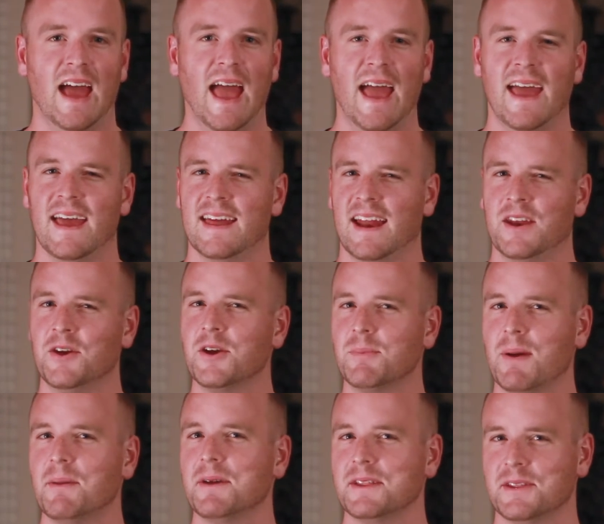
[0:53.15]
And I know you're
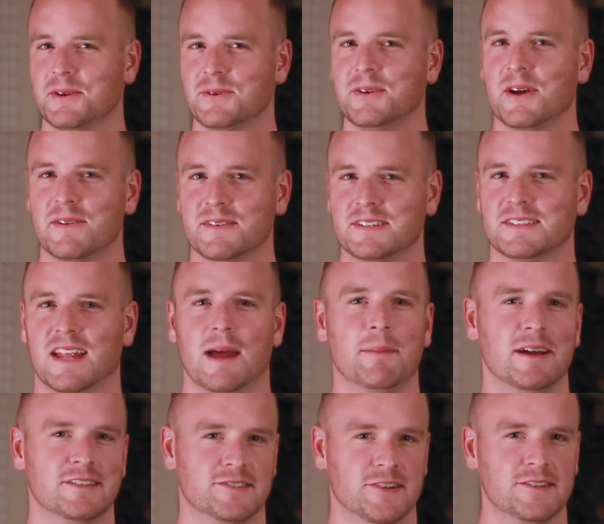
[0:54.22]
probably a little nervous that I
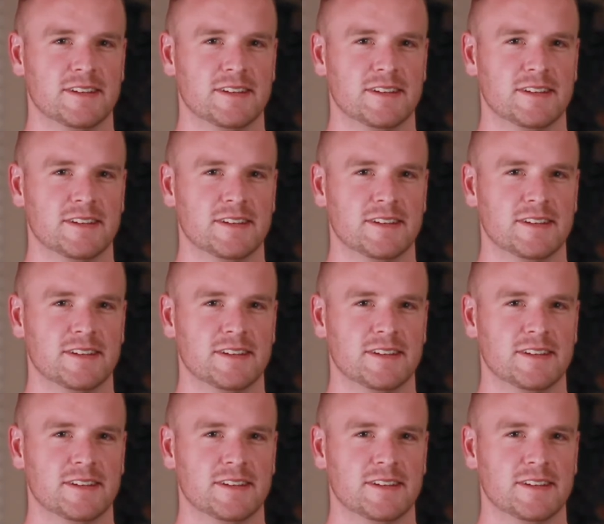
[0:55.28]
might start